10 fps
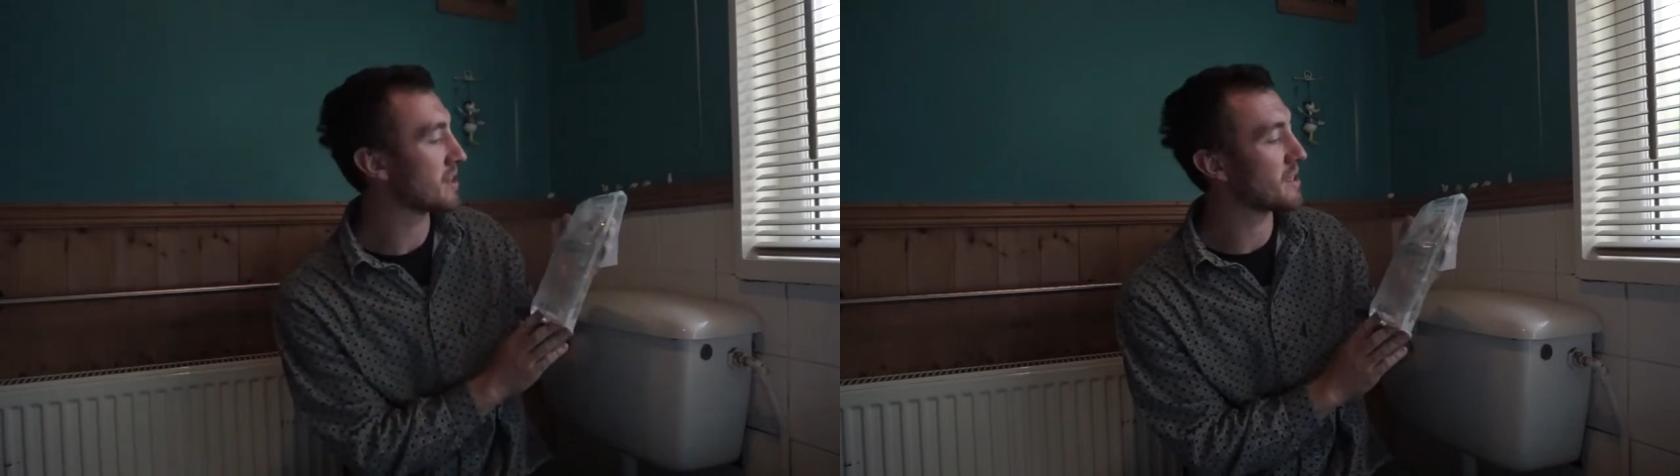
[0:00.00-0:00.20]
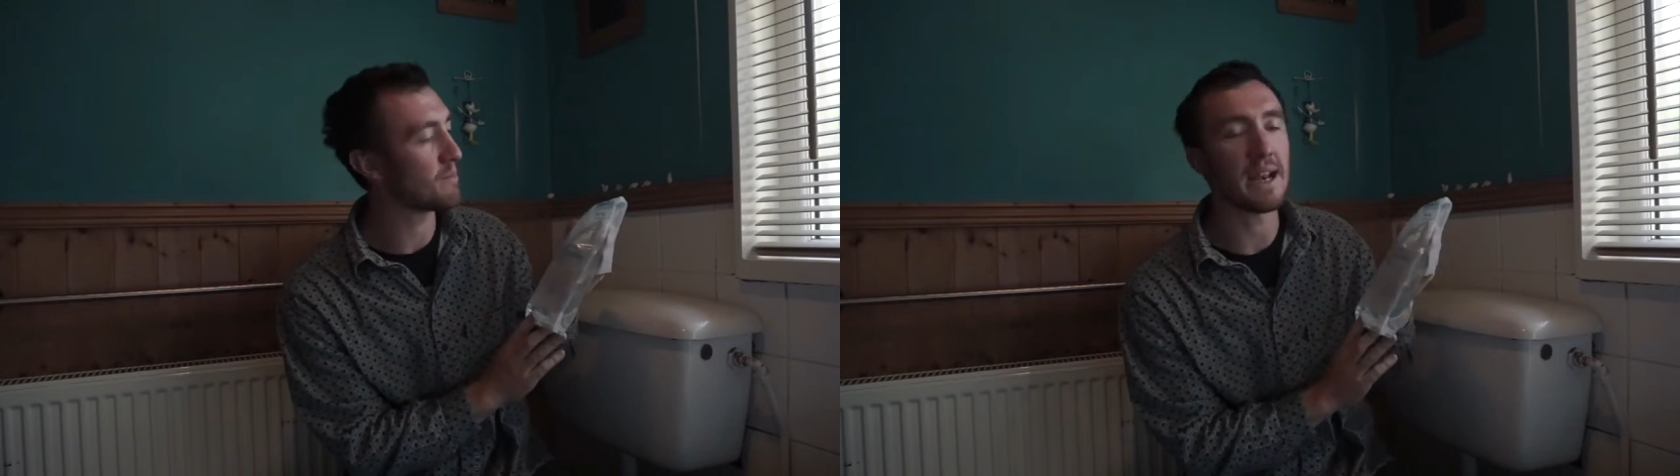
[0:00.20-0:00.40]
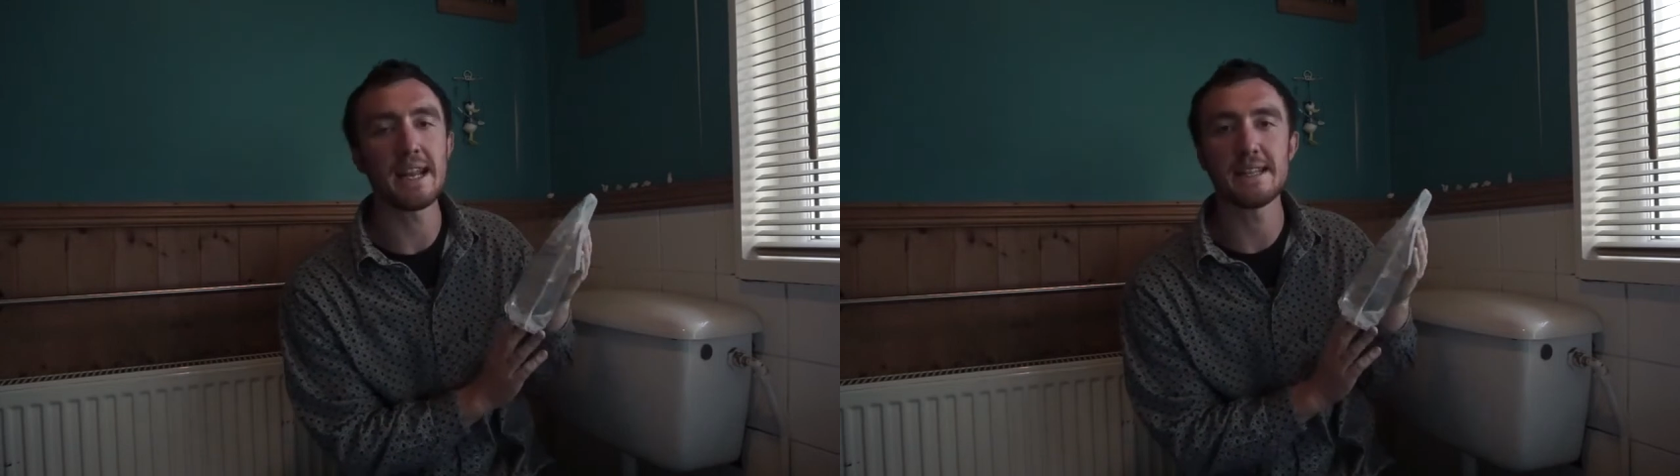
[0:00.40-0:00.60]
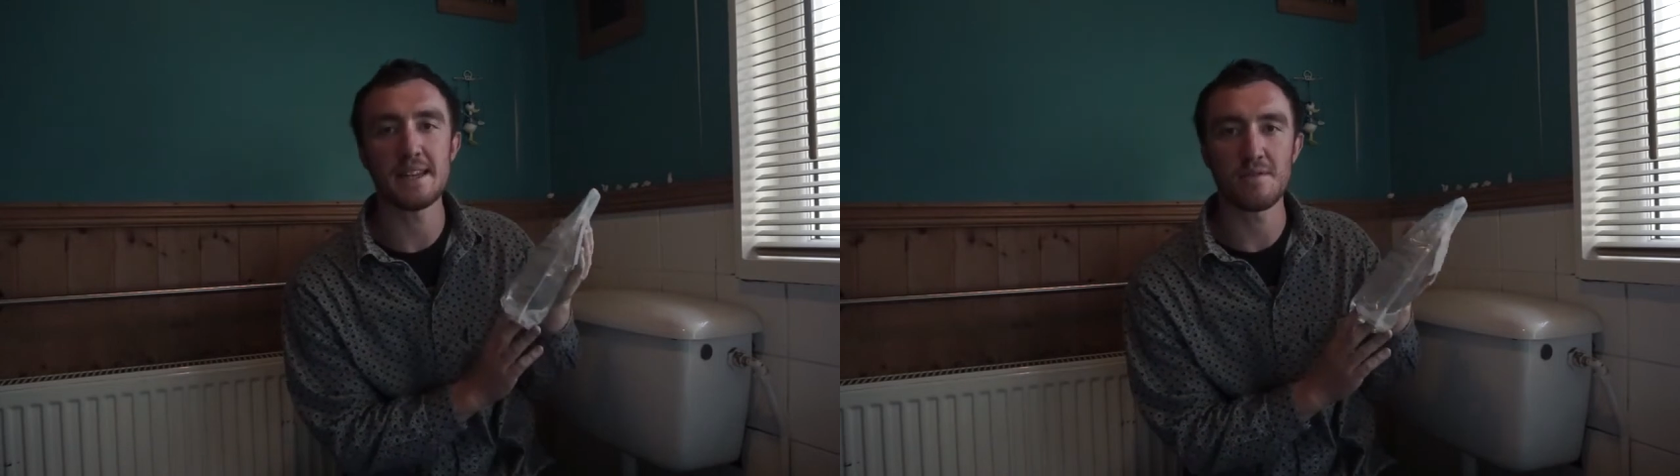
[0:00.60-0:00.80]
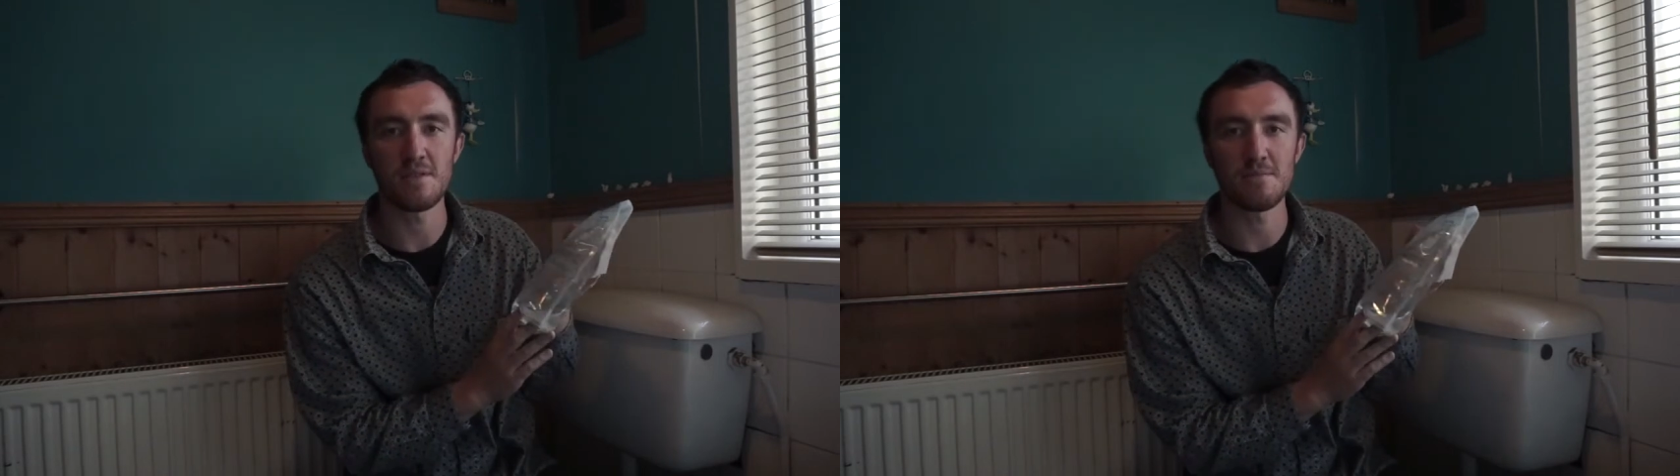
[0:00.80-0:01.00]
there's many
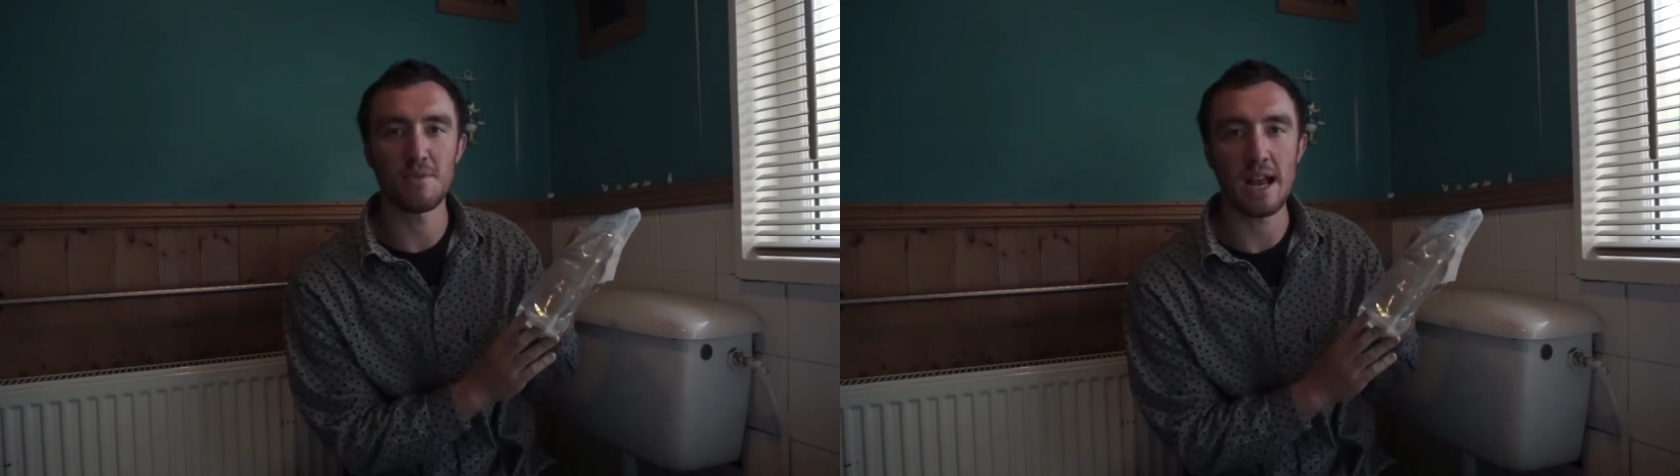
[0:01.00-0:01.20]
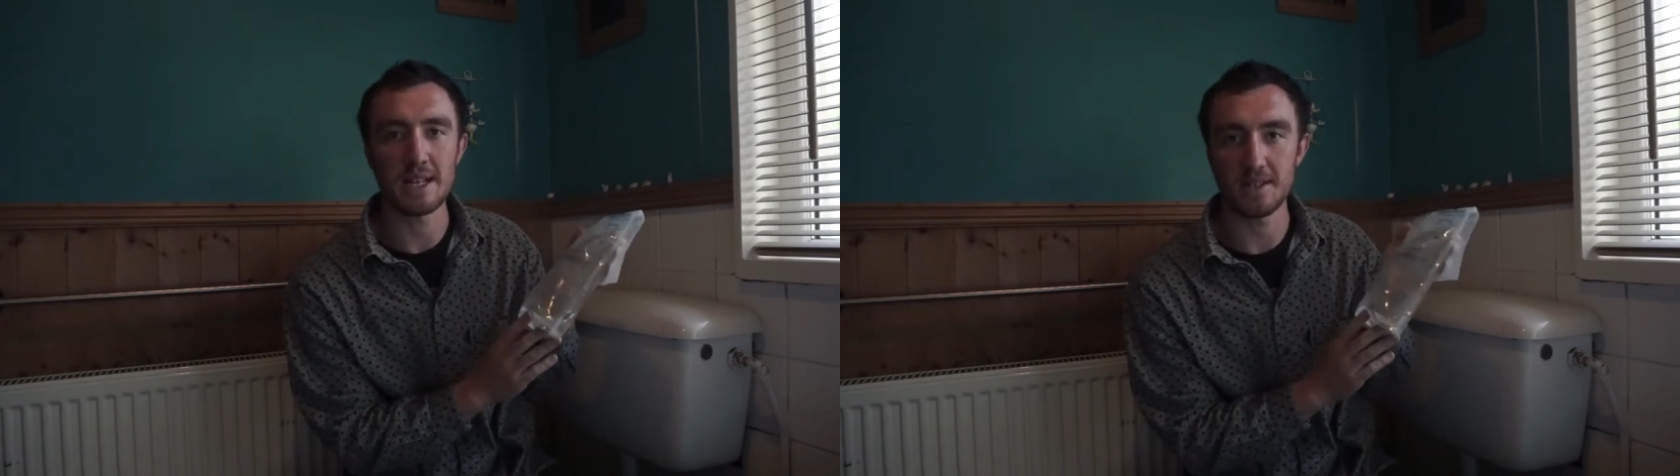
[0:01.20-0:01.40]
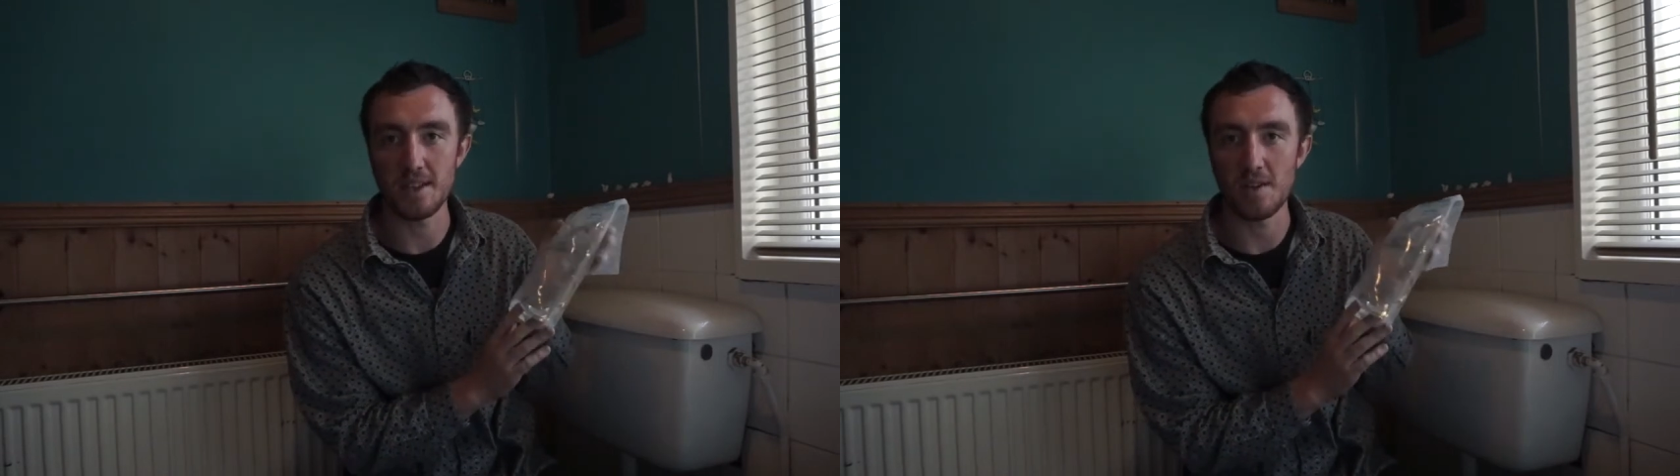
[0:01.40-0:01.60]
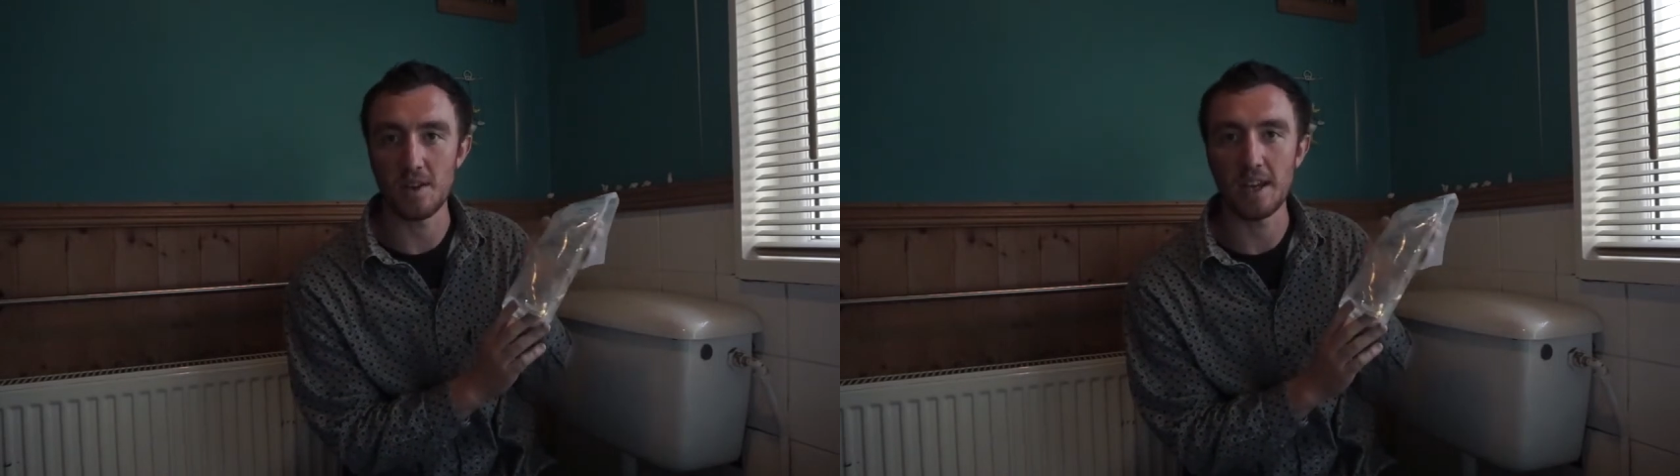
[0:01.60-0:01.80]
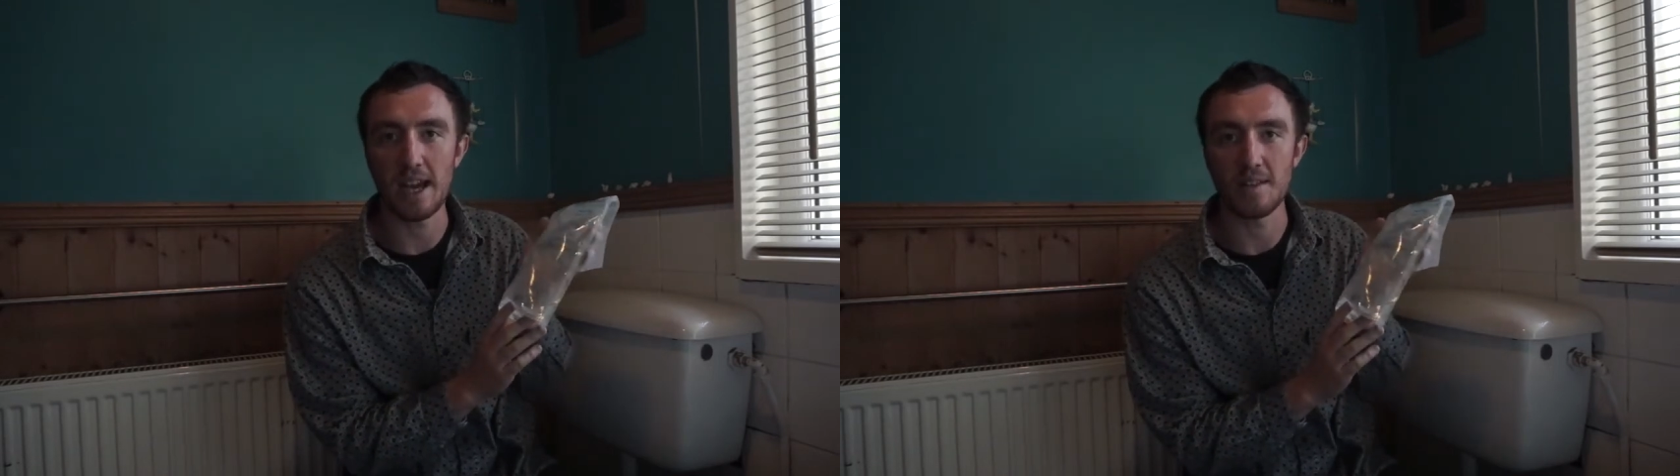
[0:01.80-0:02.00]
different brands that you
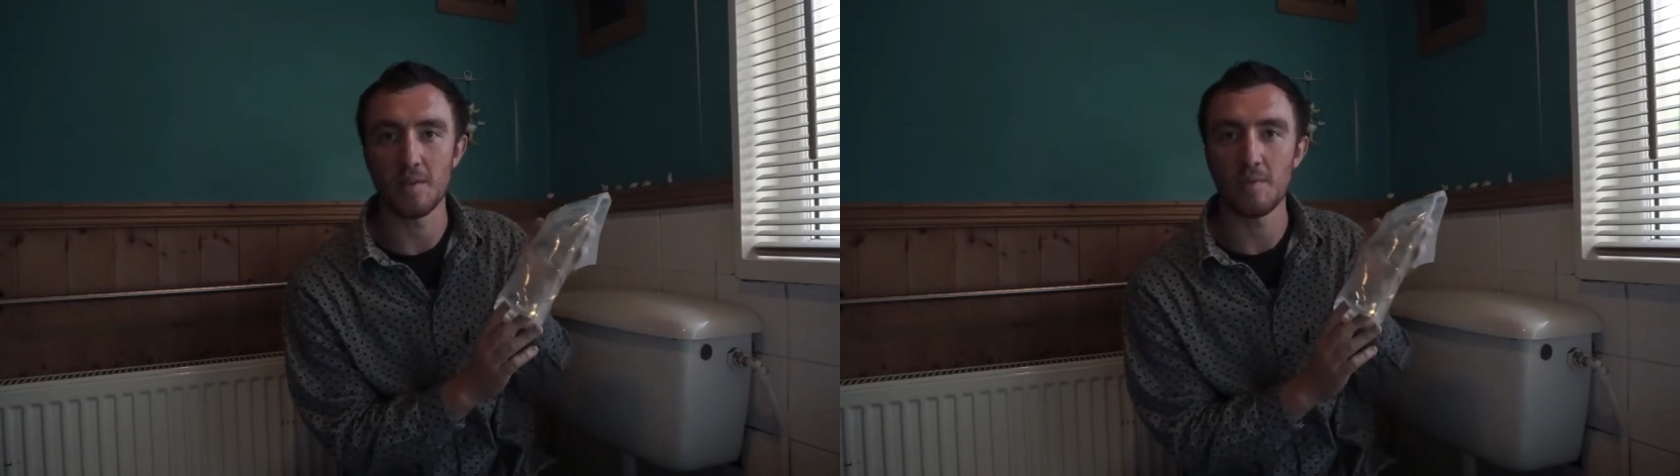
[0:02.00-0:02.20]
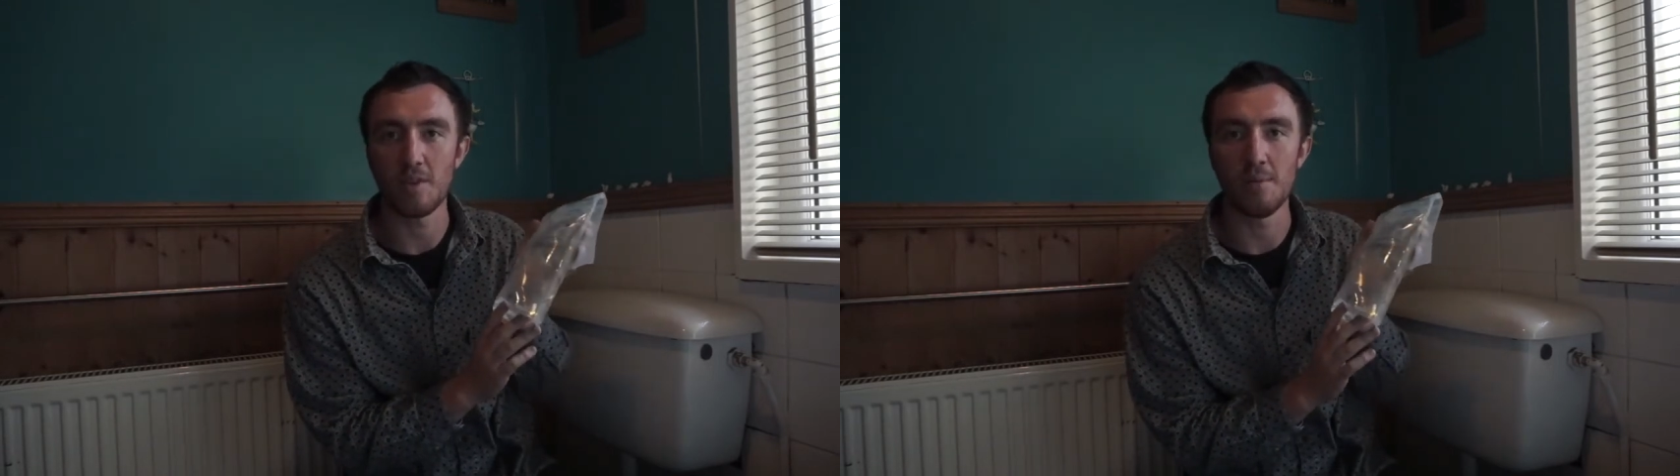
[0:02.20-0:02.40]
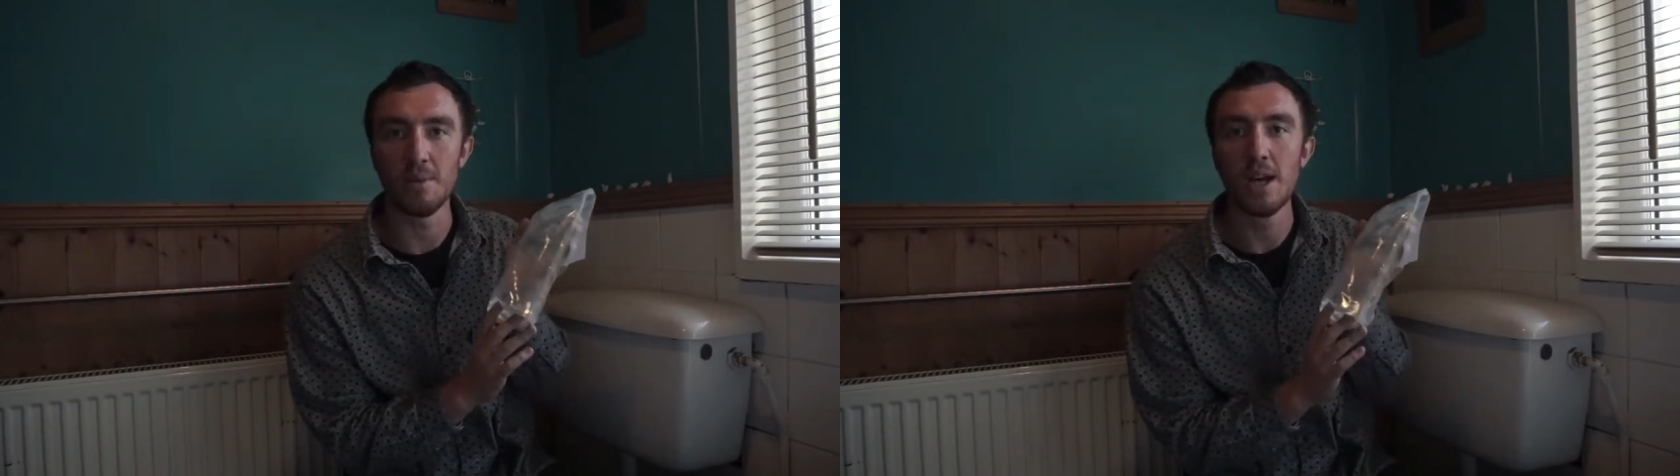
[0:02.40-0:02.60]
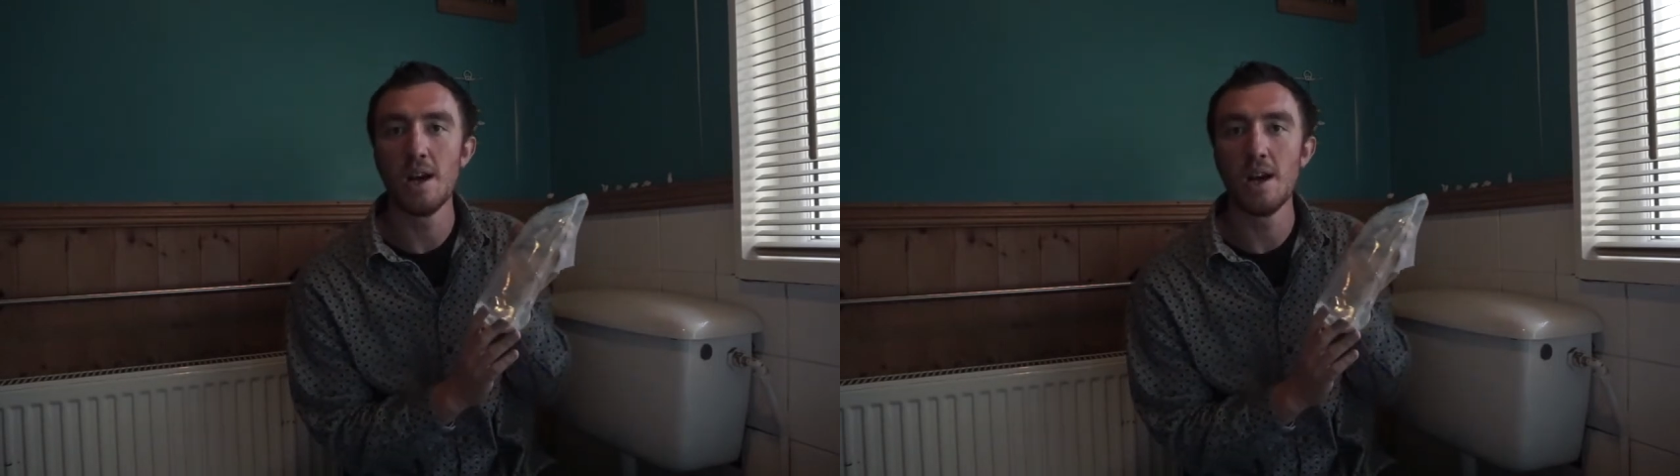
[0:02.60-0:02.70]
can get them from.